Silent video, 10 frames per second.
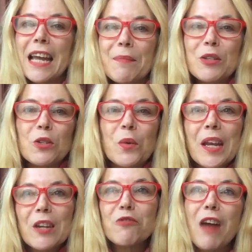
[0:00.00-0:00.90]
neighbours
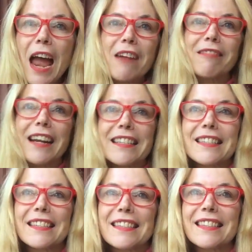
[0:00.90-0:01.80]
doing drag
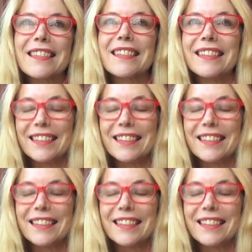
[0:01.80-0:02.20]
races.